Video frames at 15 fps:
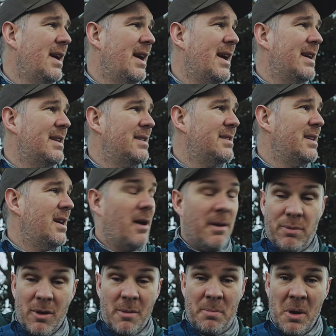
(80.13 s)
and uh, I
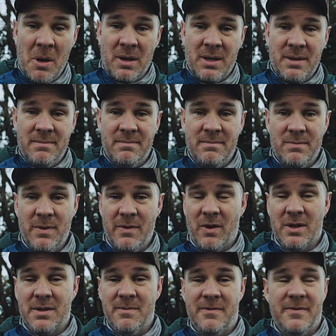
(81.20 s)
brought a book, we've
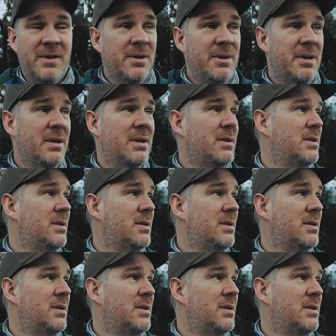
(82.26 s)
got some food,